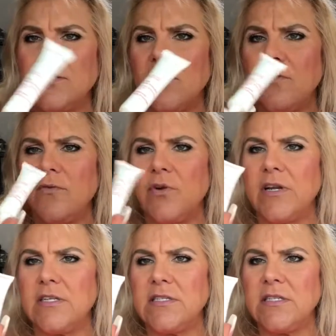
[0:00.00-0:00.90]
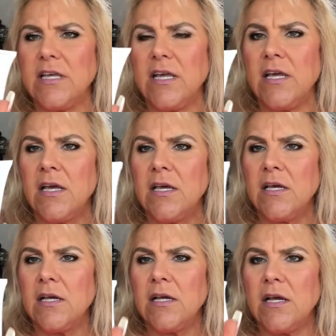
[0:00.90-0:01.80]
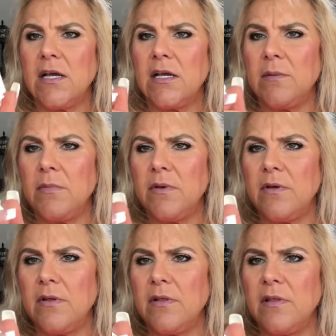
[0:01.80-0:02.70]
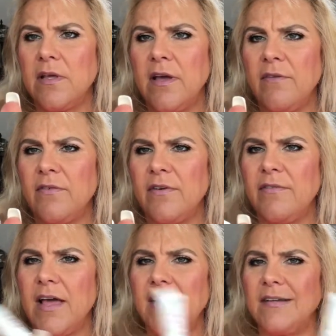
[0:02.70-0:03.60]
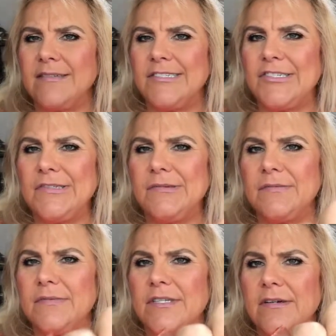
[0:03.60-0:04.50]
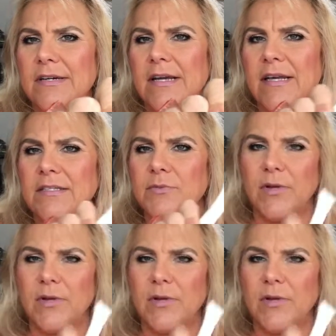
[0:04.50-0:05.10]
It's hard for you to see the cover of that. Shoot, sorry guys.